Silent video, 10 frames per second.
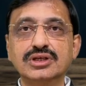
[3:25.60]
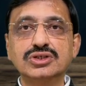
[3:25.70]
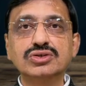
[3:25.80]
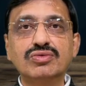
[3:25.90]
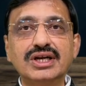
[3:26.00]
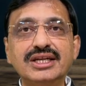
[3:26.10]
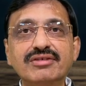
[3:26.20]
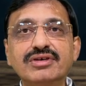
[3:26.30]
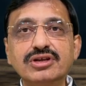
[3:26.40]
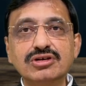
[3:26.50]
So
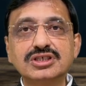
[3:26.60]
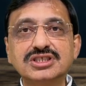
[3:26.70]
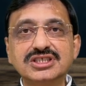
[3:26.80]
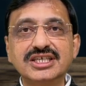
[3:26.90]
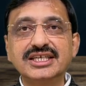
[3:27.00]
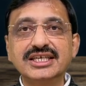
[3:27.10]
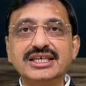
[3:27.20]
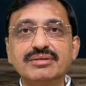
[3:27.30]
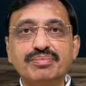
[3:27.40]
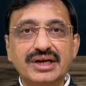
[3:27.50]
whatever you are stating
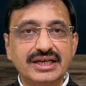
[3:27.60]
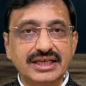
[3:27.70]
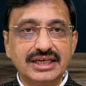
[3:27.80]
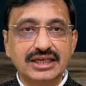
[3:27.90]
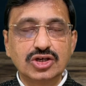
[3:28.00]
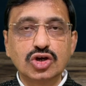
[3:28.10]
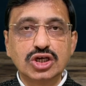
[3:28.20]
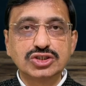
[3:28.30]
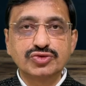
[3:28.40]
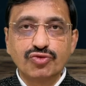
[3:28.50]
in Part A,
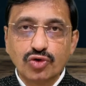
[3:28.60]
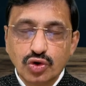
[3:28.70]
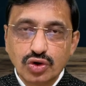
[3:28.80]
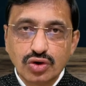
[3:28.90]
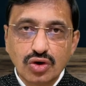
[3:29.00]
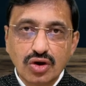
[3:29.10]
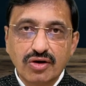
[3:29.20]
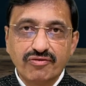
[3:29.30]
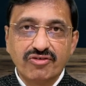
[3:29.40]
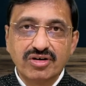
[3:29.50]
Clause 4
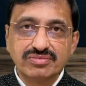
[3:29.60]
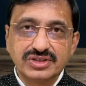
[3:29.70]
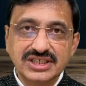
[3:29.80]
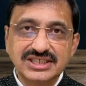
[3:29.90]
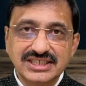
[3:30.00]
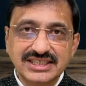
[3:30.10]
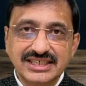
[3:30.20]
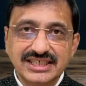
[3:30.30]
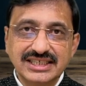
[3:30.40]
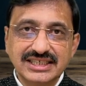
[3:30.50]
of Form
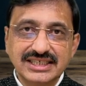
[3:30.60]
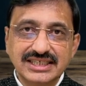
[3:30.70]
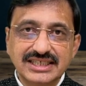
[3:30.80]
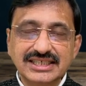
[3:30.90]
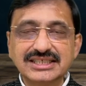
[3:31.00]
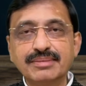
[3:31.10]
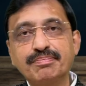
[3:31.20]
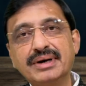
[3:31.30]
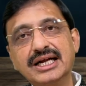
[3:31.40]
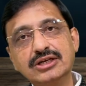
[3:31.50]
3CD is a
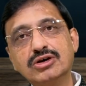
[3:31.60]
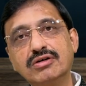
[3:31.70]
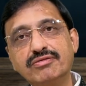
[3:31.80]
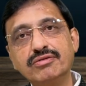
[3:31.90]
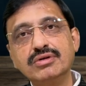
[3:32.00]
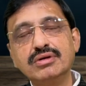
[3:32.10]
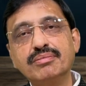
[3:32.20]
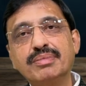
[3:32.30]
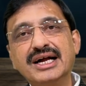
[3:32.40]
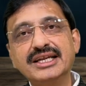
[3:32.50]
part of
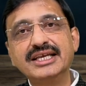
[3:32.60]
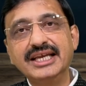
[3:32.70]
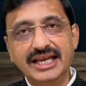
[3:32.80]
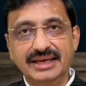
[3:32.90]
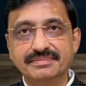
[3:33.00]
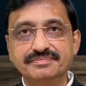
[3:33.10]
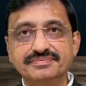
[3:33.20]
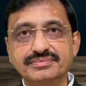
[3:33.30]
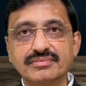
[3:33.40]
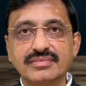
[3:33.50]
Part A.
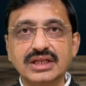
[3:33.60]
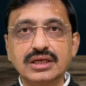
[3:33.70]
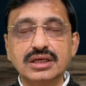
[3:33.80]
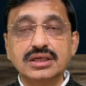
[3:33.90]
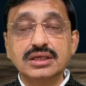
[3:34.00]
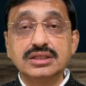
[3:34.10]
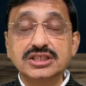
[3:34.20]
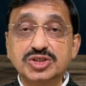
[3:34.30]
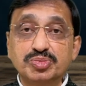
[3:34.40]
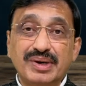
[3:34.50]

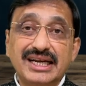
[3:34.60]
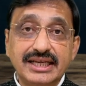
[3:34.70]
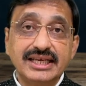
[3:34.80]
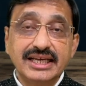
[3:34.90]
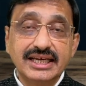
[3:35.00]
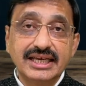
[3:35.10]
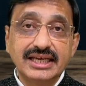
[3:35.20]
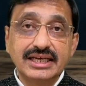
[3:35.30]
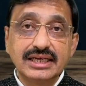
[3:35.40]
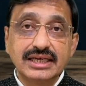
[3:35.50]
This Part
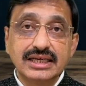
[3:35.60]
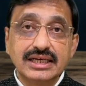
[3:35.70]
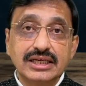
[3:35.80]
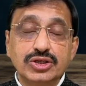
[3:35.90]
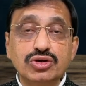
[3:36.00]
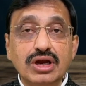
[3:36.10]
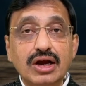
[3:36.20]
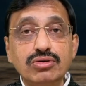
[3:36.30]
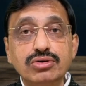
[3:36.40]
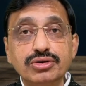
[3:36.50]
A, you
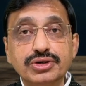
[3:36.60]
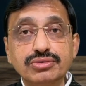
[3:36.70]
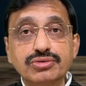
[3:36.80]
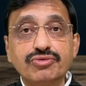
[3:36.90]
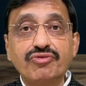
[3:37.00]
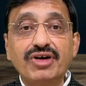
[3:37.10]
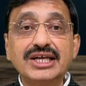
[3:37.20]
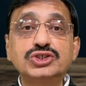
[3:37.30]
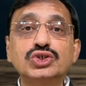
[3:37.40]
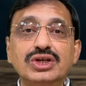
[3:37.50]
have to give
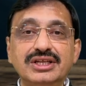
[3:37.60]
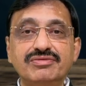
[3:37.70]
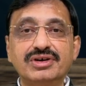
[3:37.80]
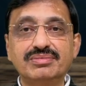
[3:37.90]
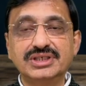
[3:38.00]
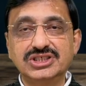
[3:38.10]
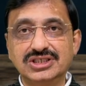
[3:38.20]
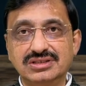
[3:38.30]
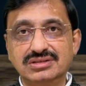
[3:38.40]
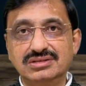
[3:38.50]
factual information.